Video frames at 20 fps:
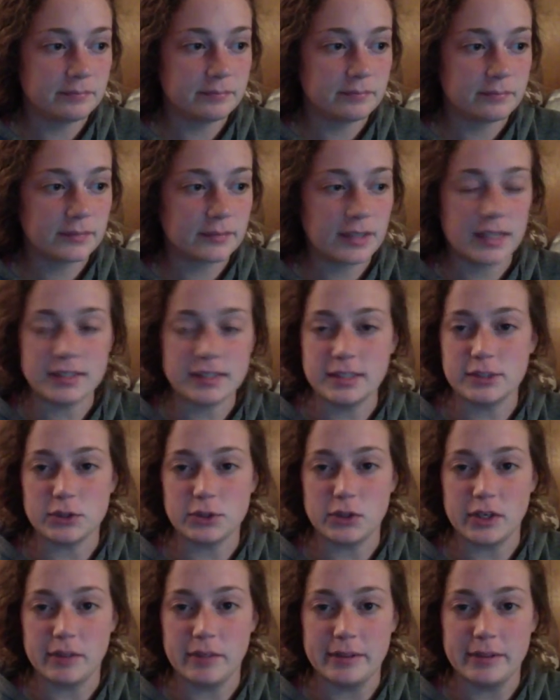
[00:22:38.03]
because it's
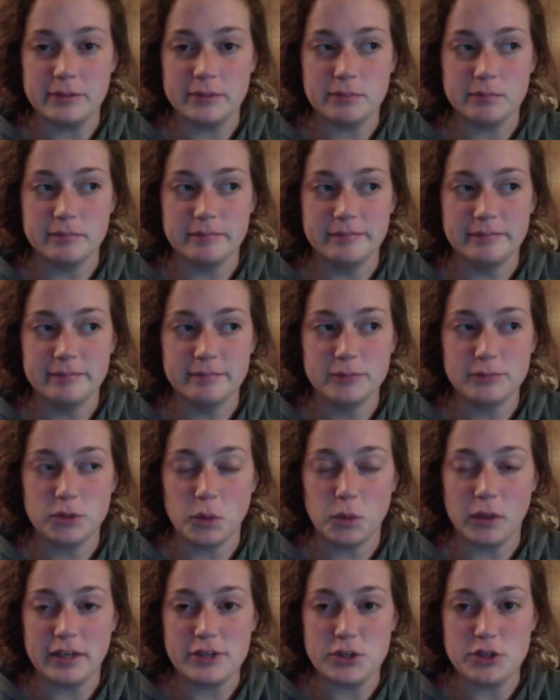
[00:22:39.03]
already been
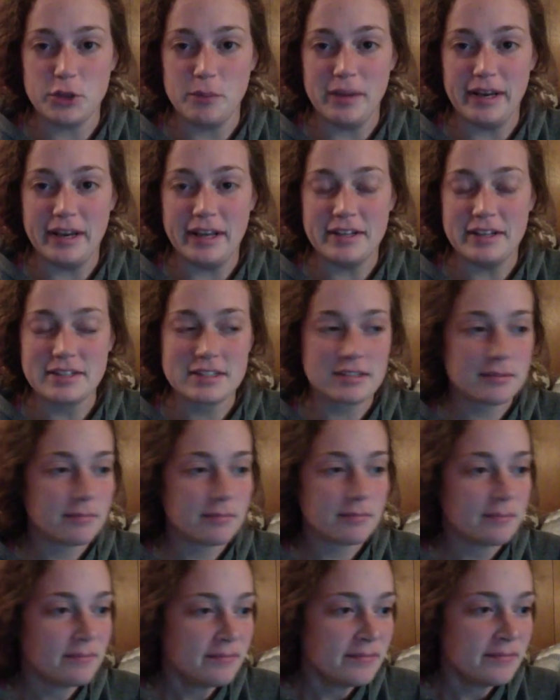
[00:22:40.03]
22 minutes.
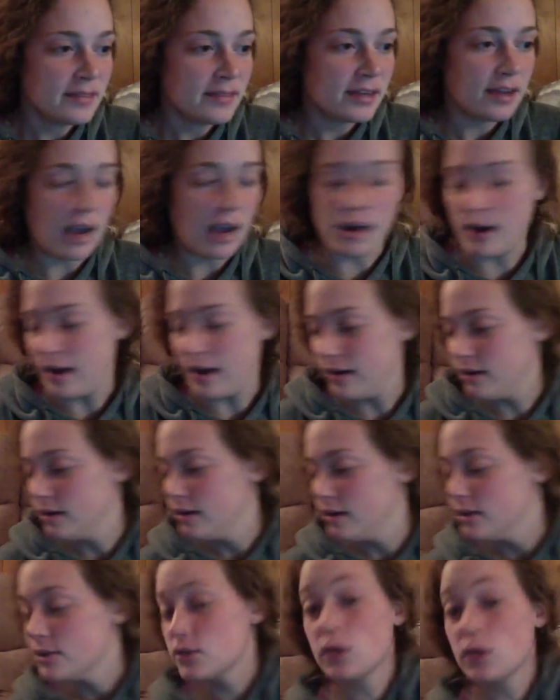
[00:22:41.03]
All right,
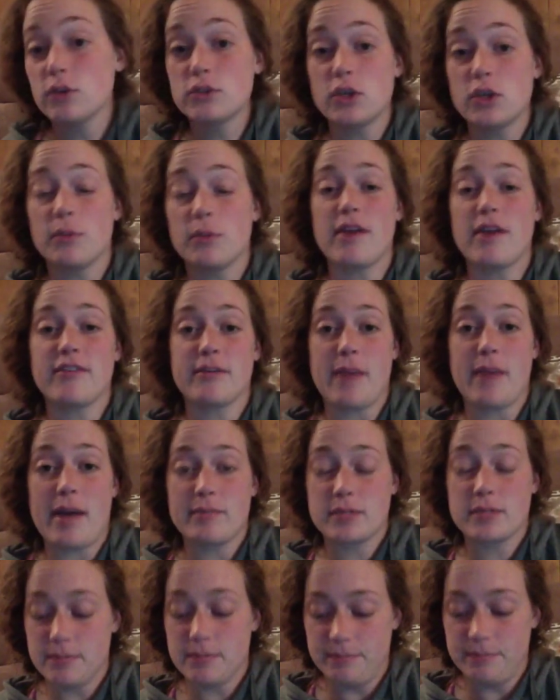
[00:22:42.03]
so topographic
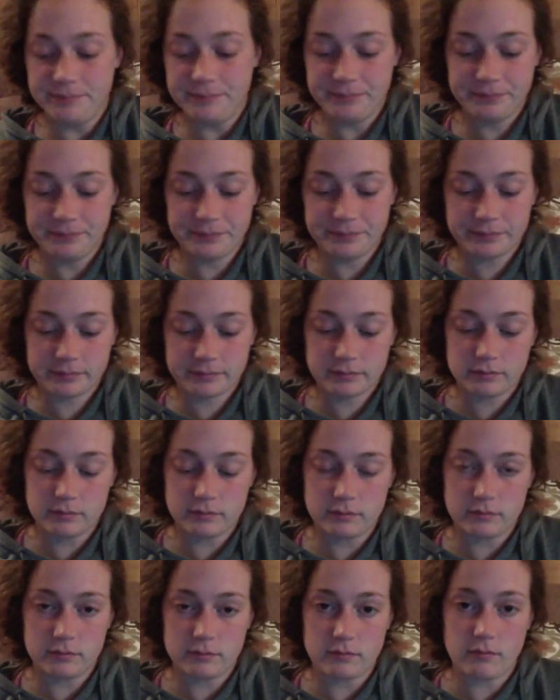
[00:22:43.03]
maps.
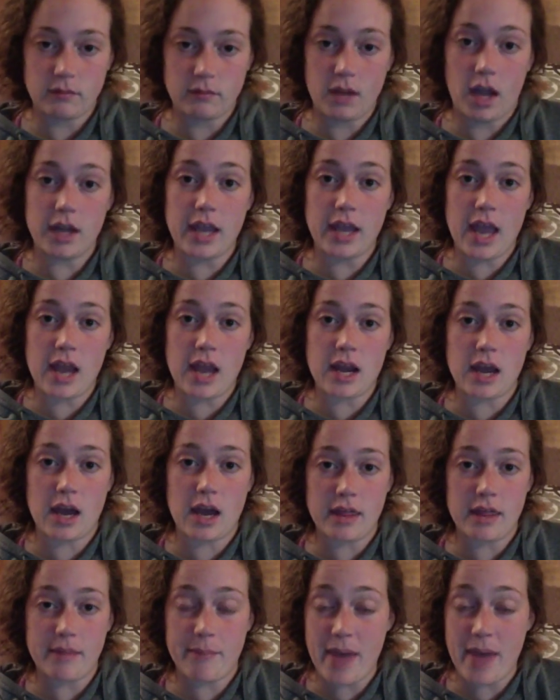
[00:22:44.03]
Again,
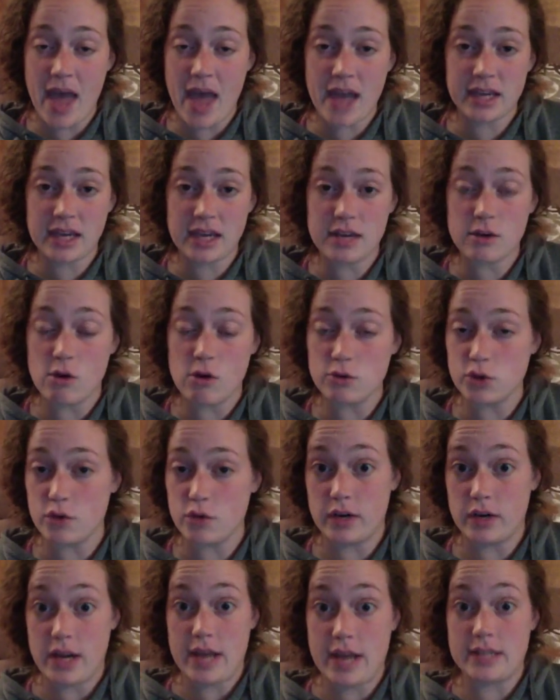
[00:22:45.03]
the packet goes
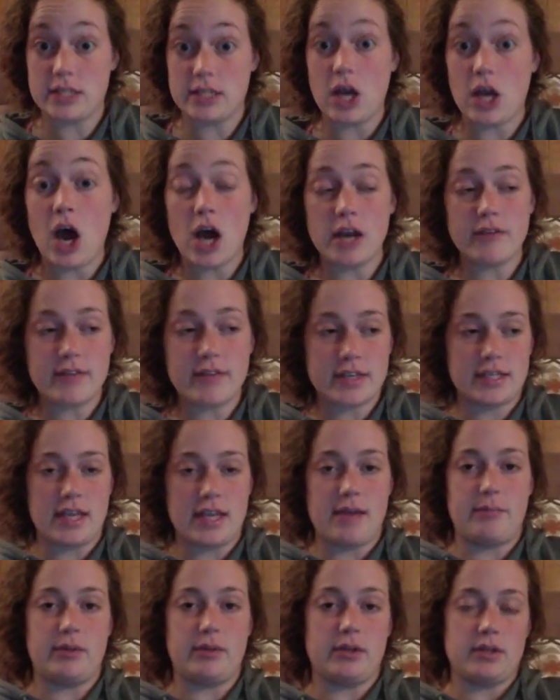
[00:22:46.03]
over a ton of
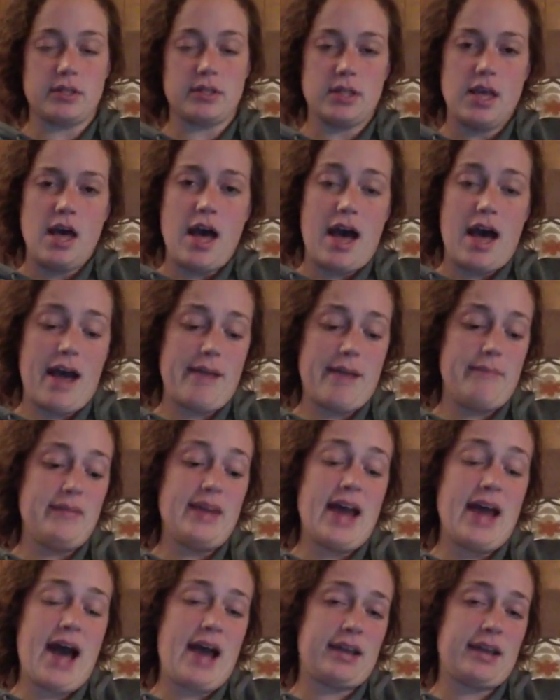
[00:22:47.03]
examples. I'm
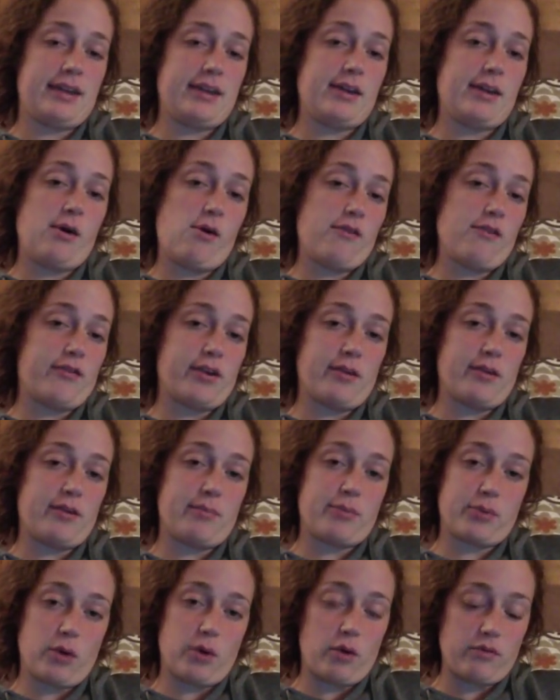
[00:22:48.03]
not going to go over a
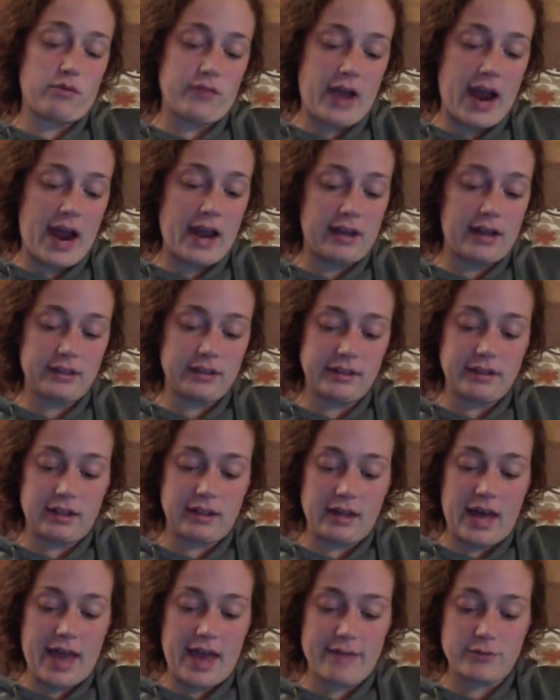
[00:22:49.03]
profile in the
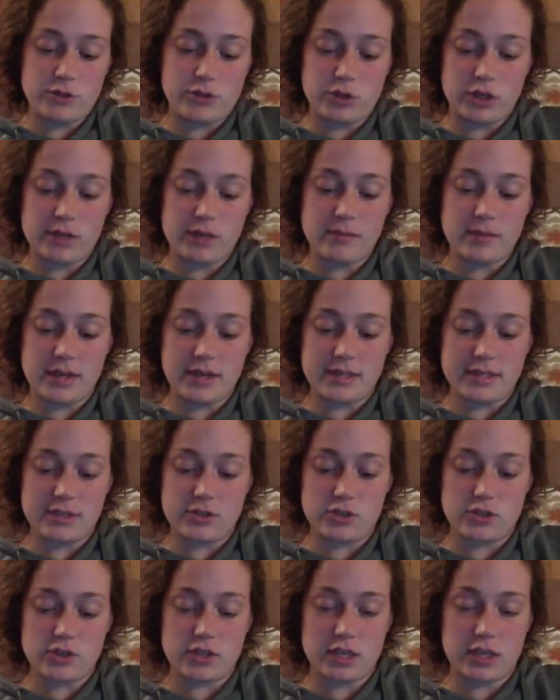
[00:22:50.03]
live stream because
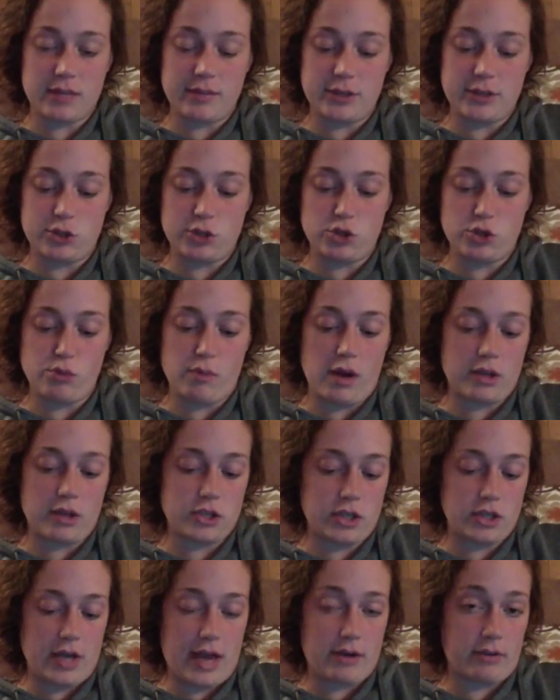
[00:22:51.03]
it's just going to be too much
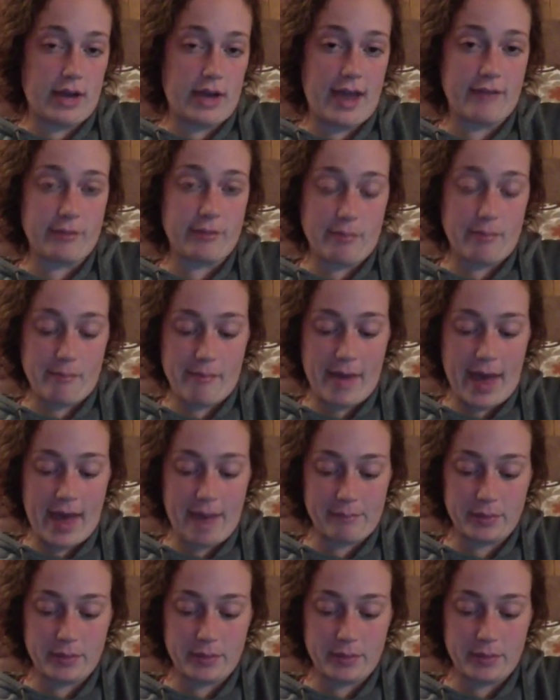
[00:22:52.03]
and I don't have a map.